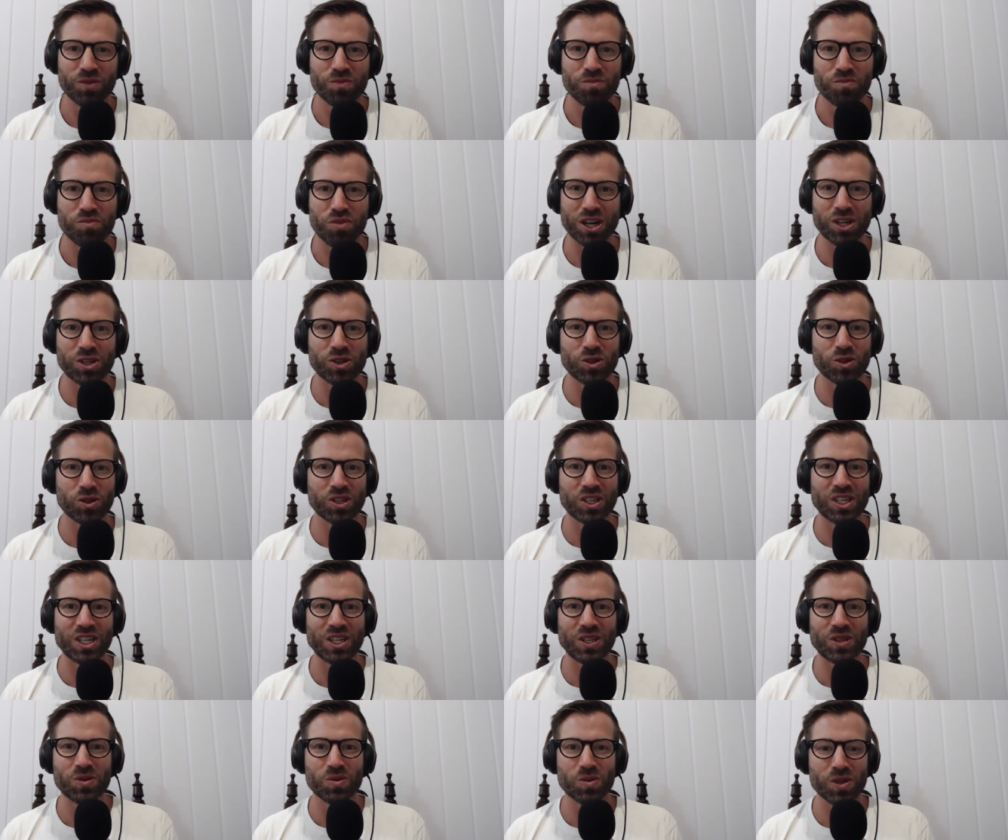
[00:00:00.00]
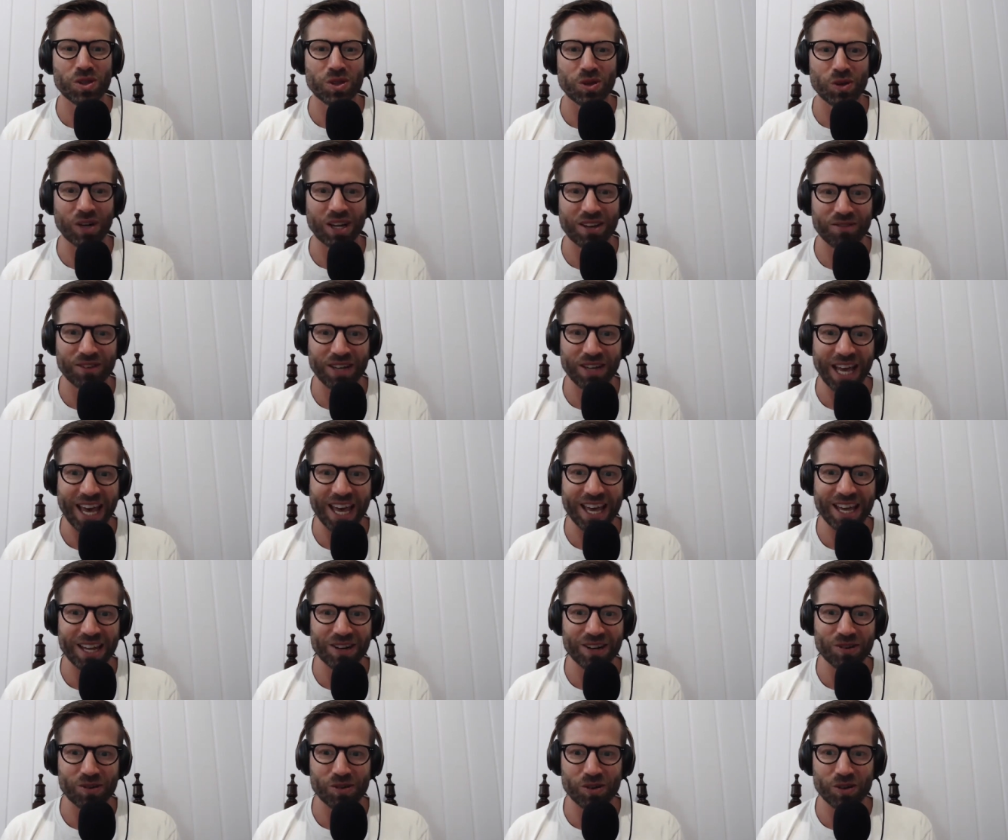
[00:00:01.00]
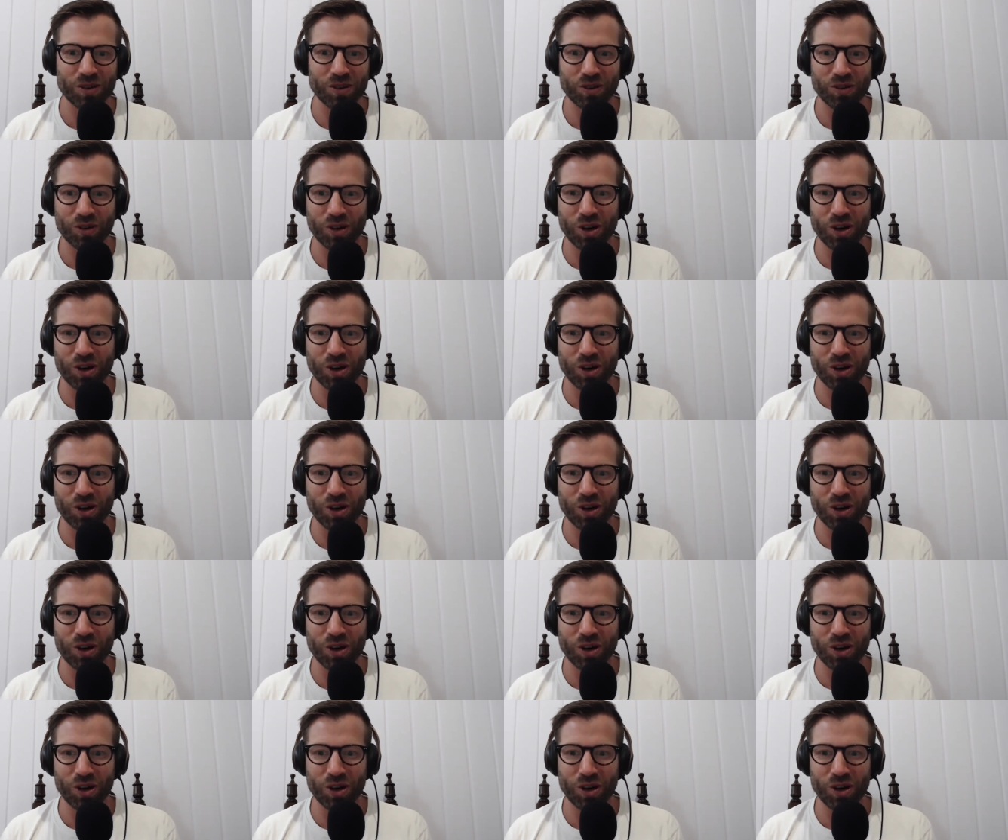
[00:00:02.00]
brush your teeth with your left hand or,